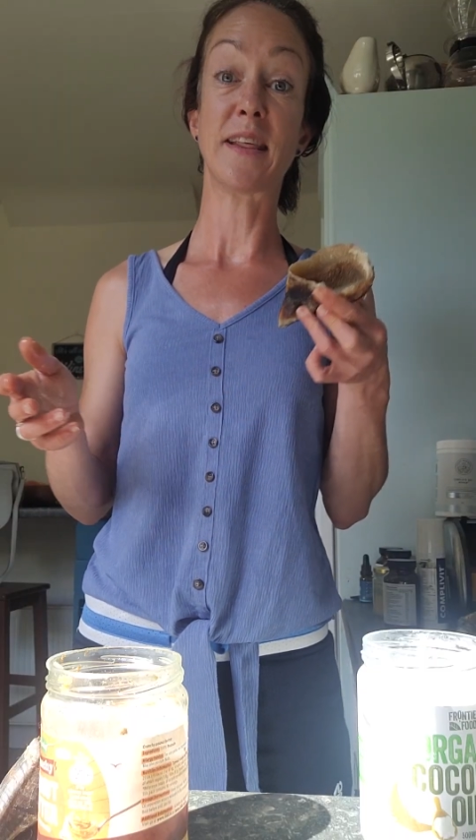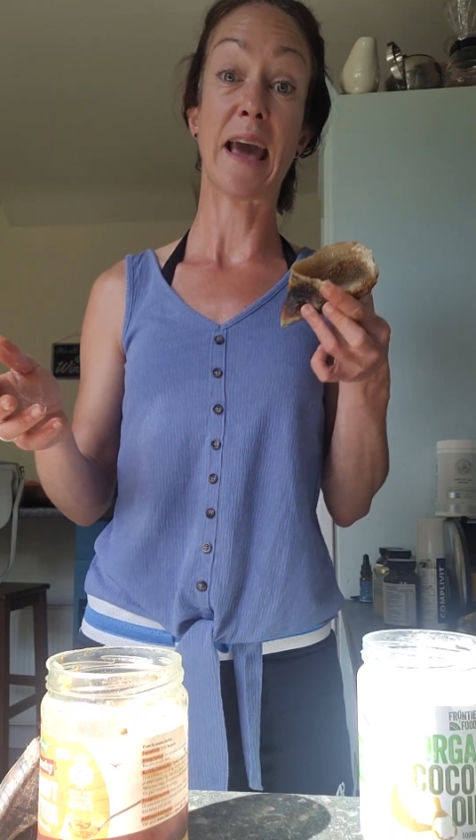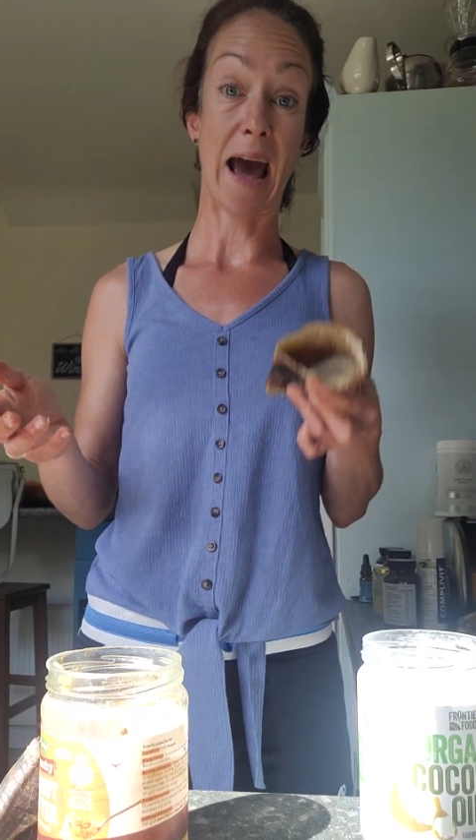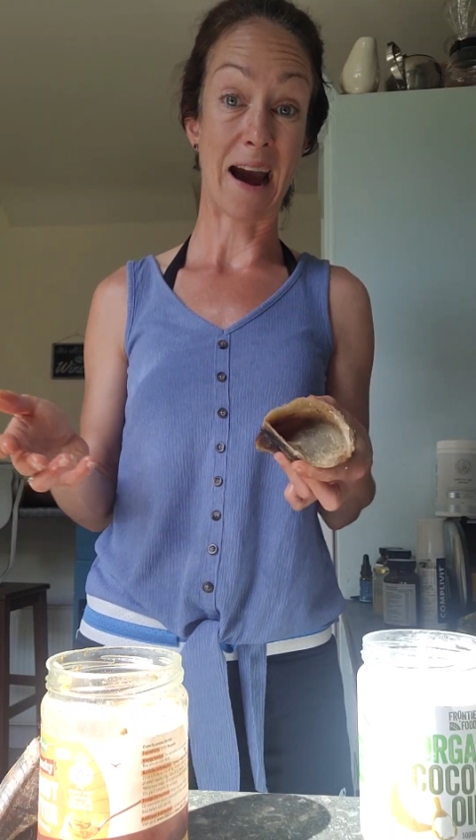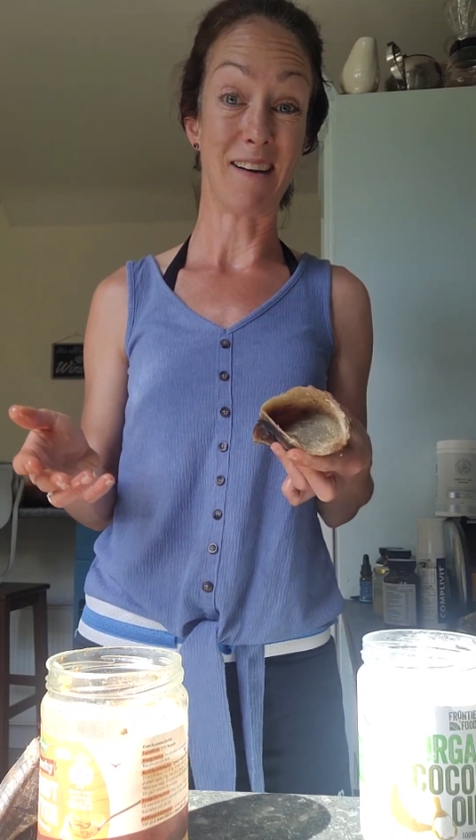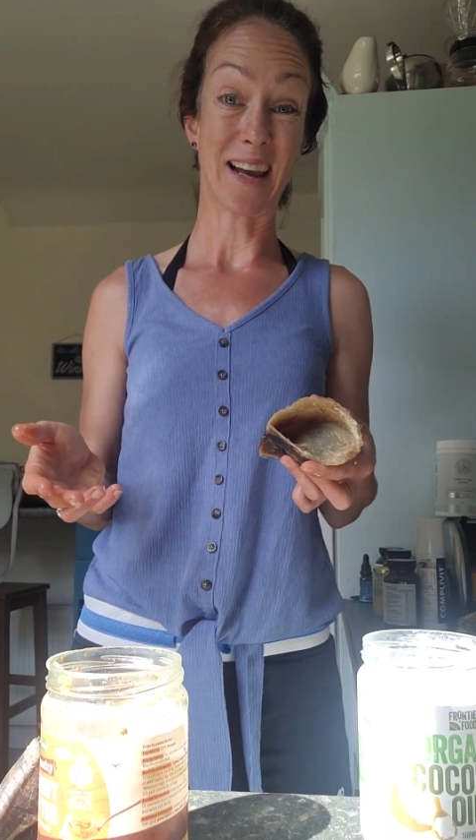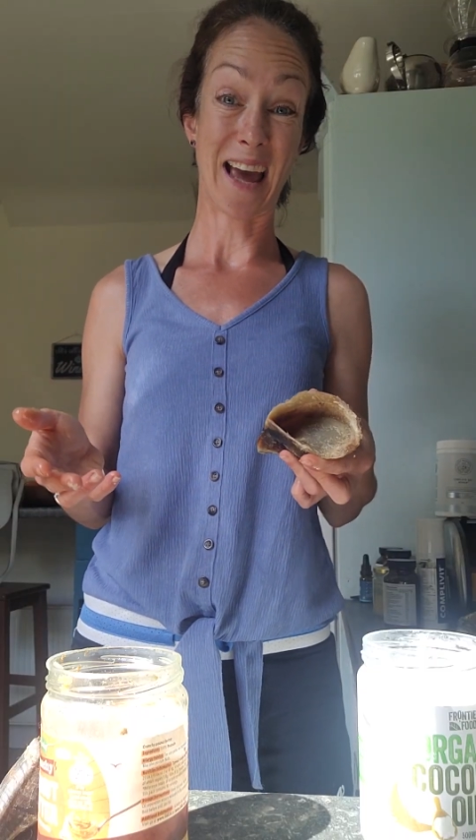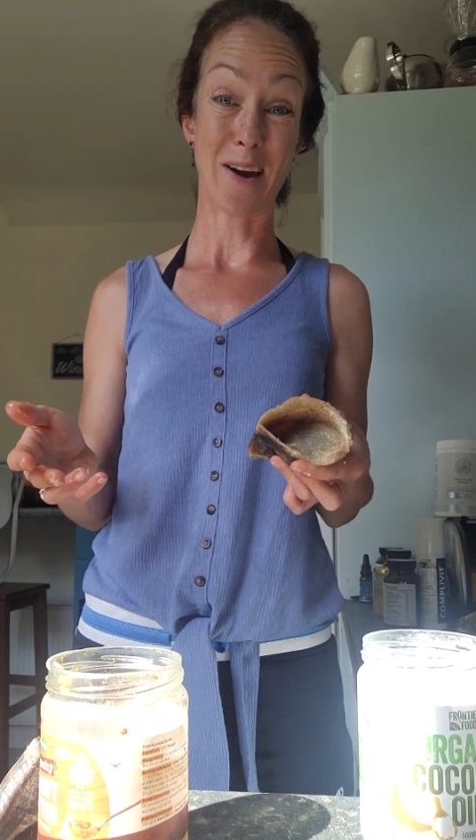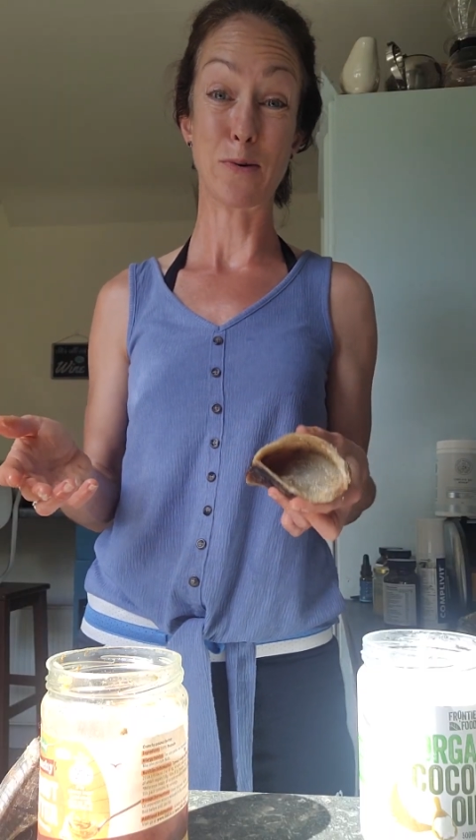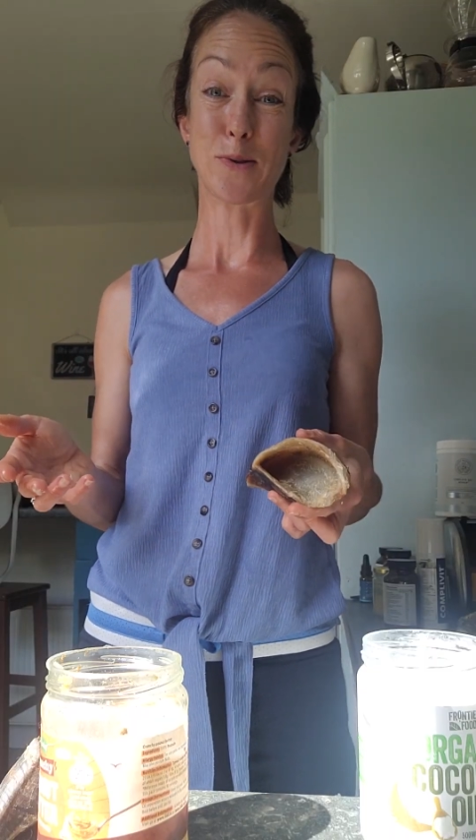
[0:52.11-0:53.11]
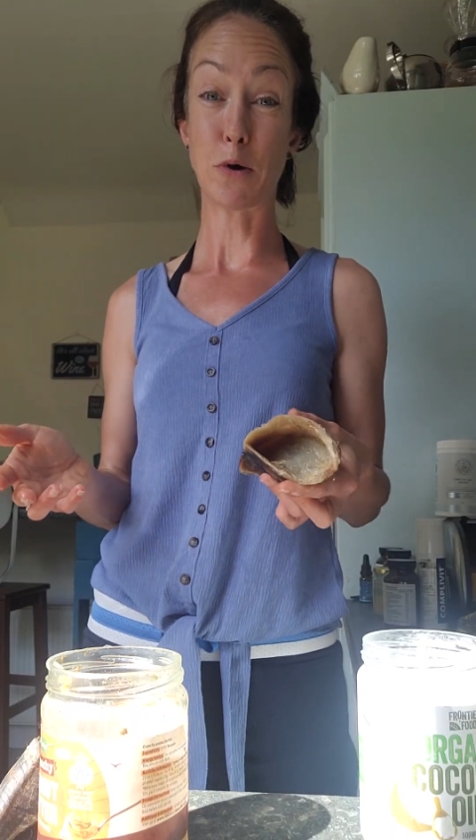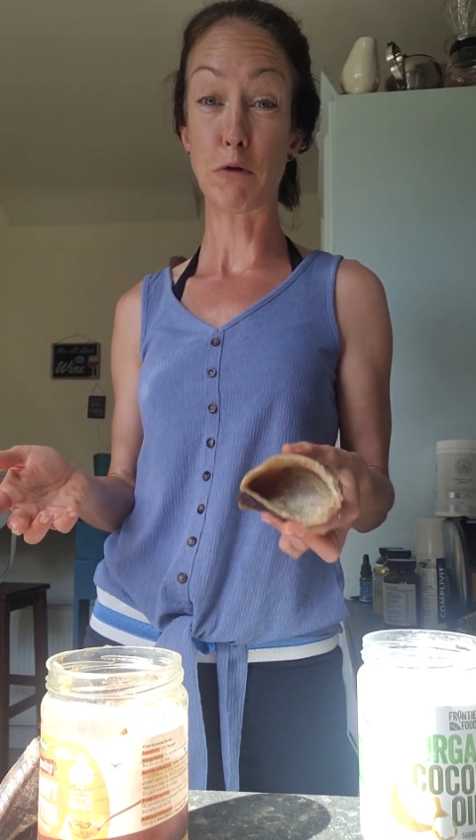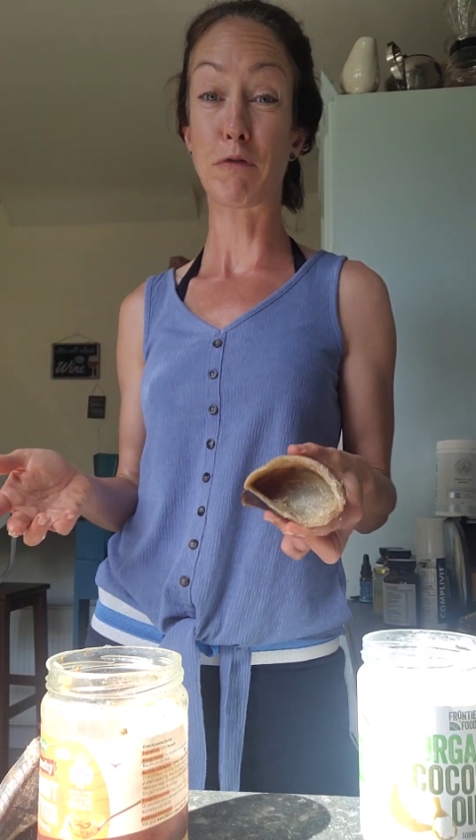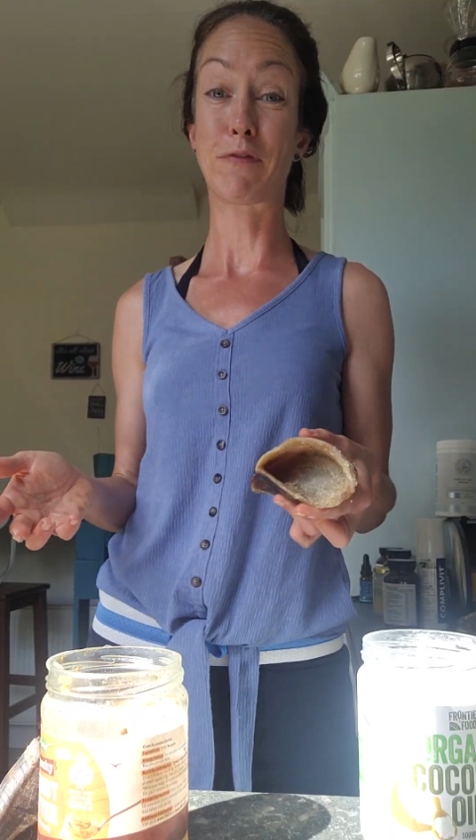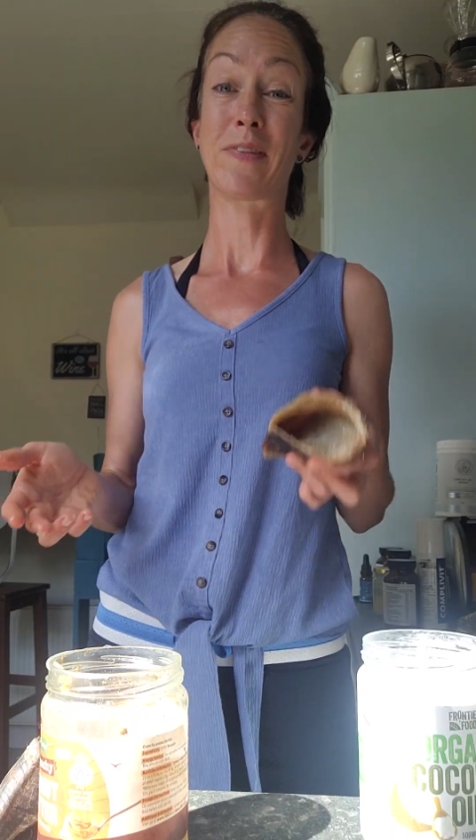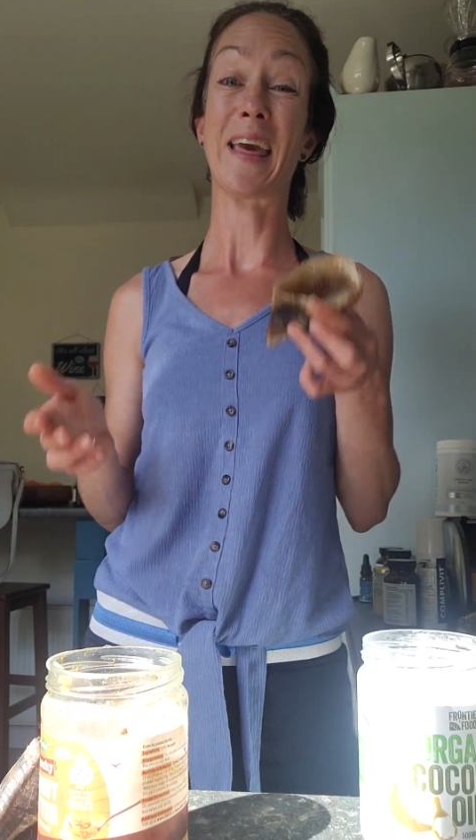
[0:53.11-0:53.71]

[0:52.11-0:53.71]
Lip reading: They are a cow's hoof.